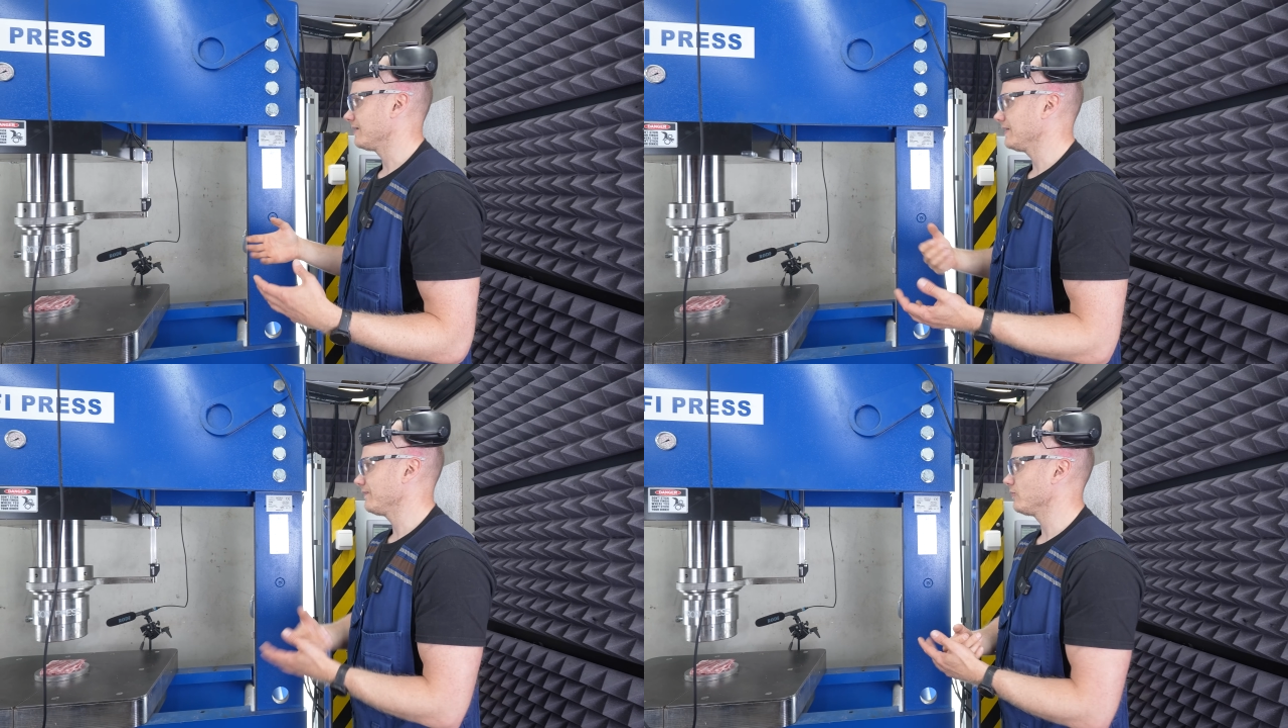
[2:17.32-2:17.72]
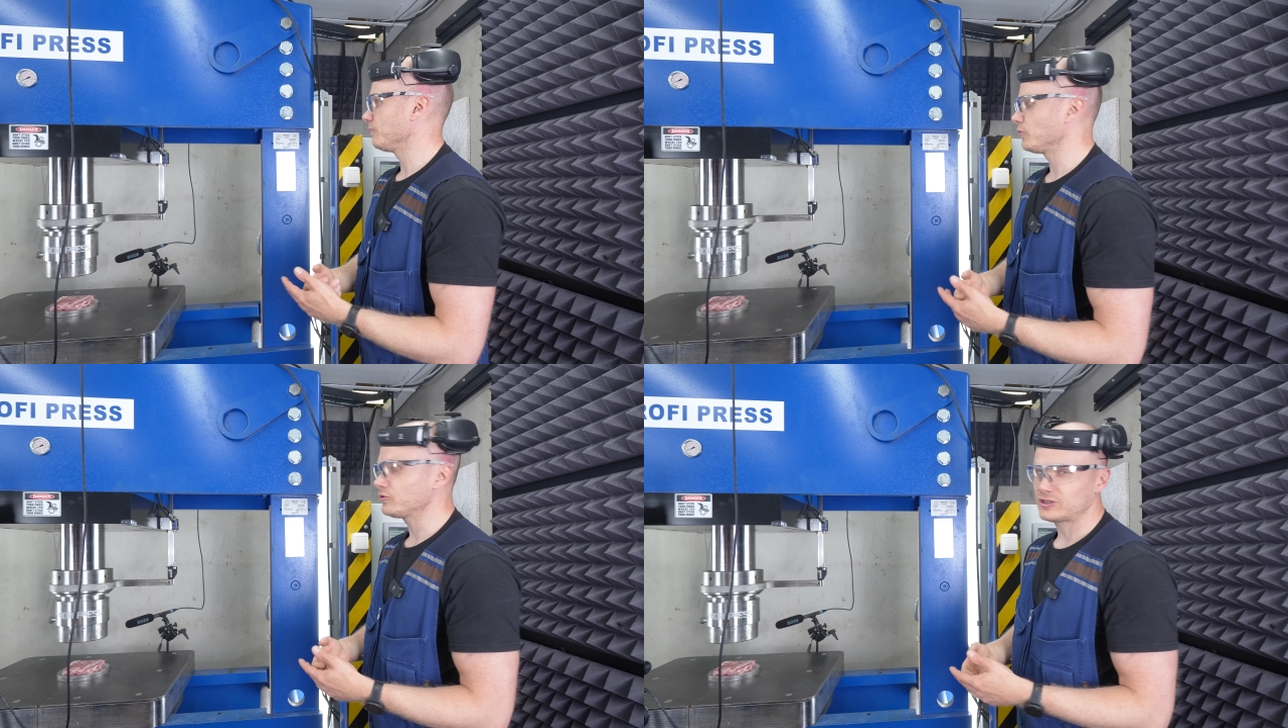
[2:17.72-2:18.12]
If you
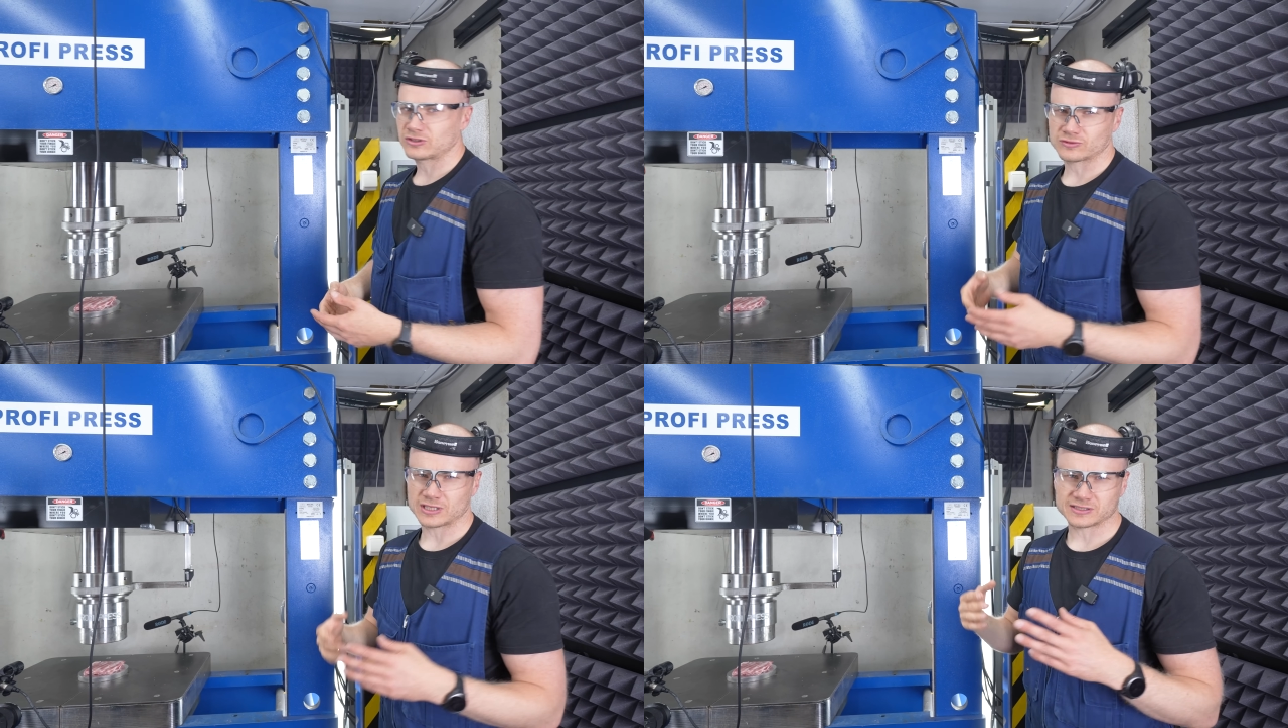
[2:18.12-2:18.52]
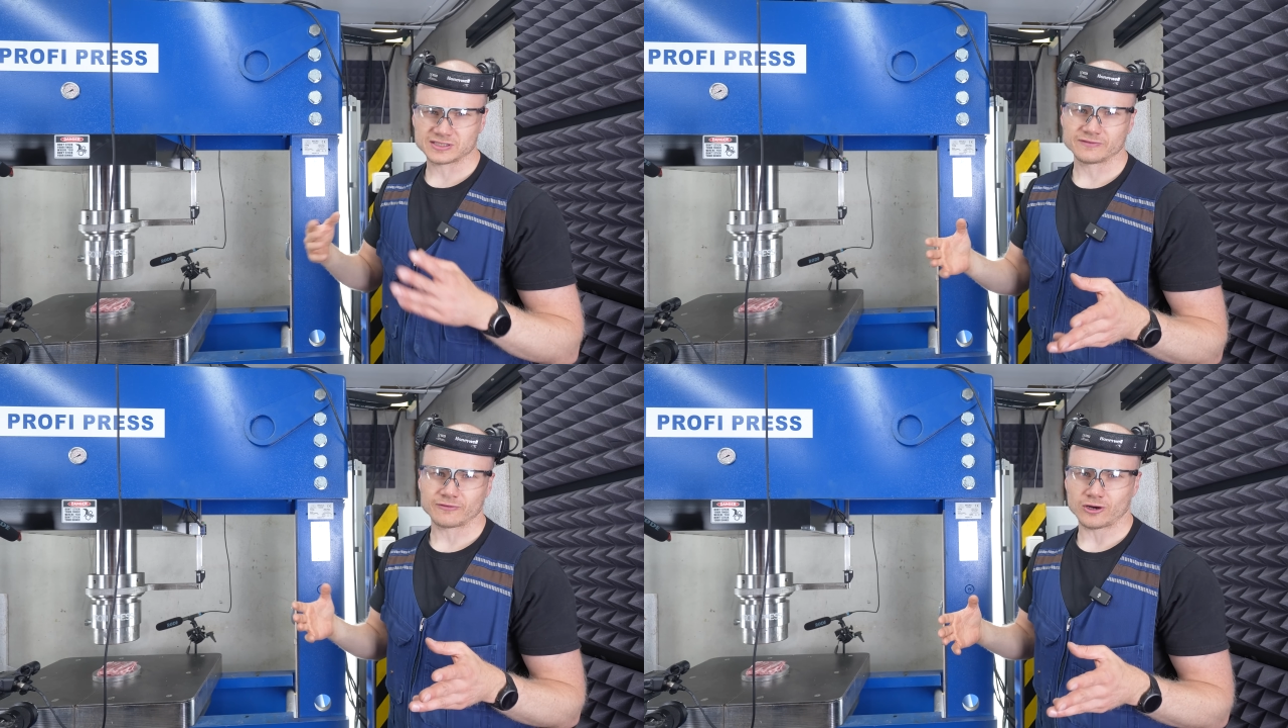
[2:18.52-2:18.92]
put it to the
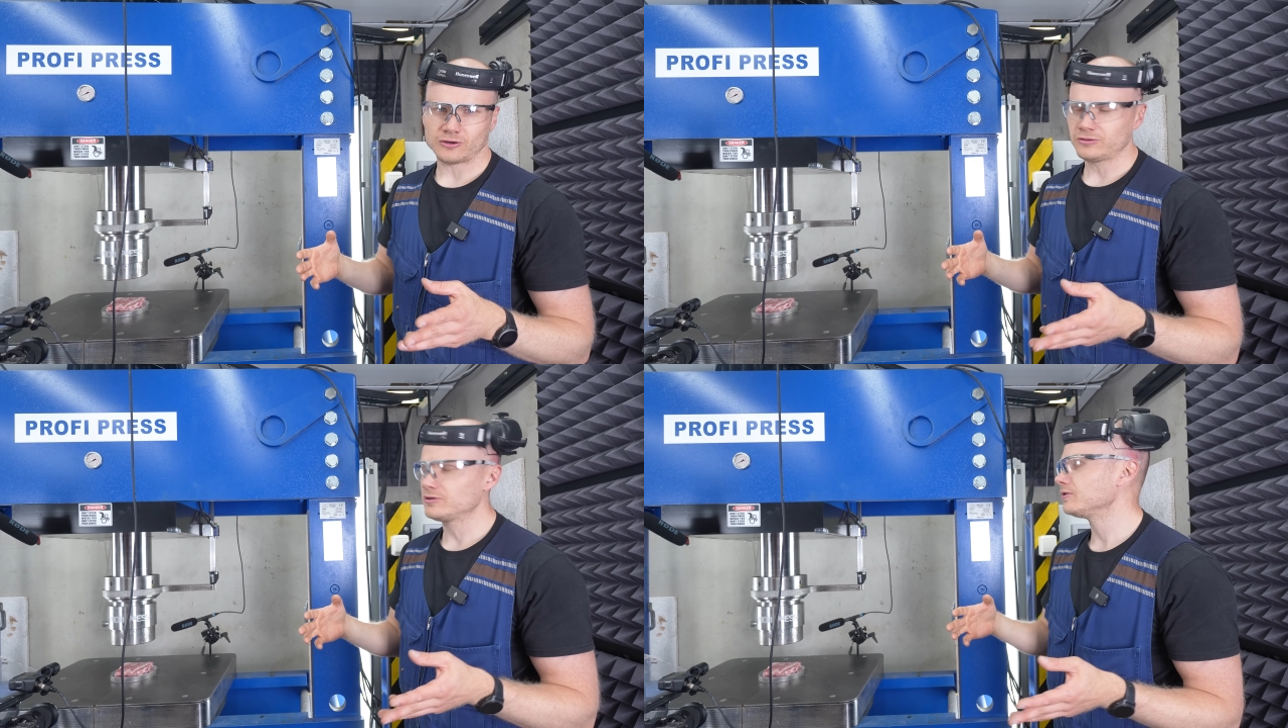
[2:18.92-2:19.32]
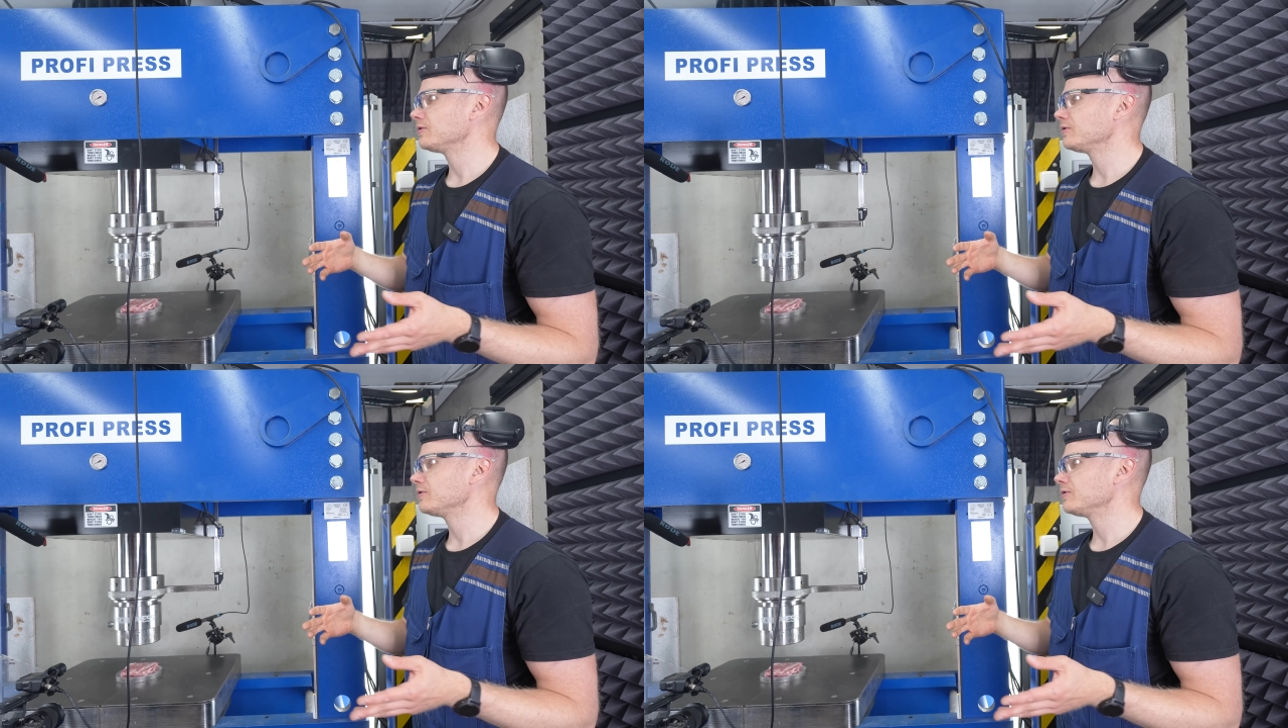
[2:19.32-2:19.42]
0,